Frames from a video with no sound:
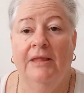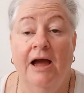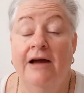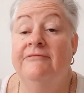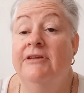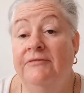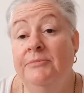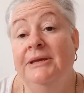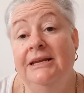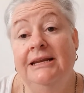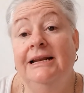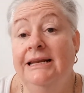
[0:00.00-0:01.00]
I've never
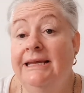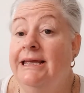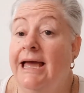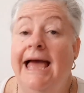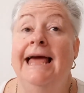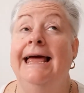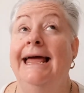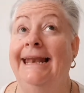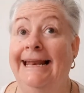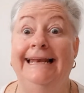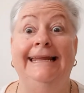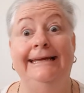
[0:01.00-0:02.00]
been
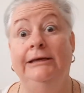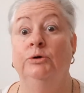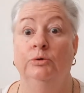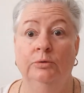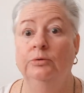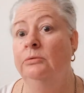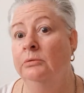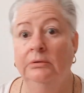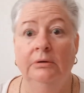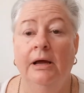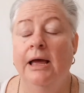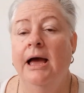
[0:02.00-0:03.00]
an illegal,
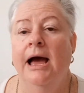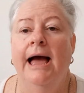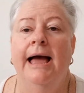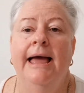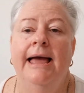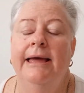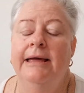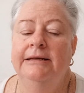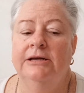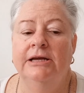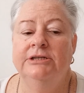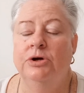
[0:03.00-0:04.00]

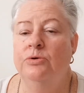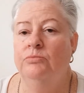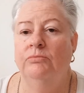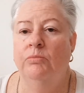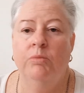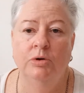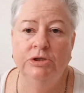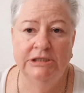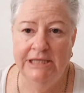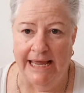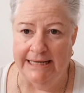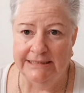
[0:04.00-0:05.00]
and I don't
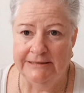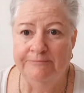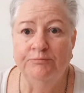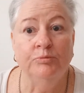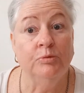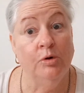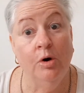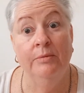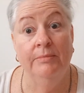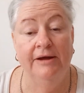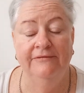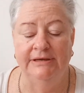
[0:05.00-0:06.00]
want that
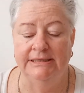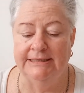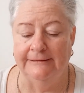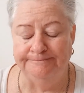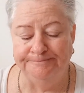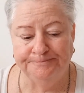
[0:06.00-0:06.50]
on my visa.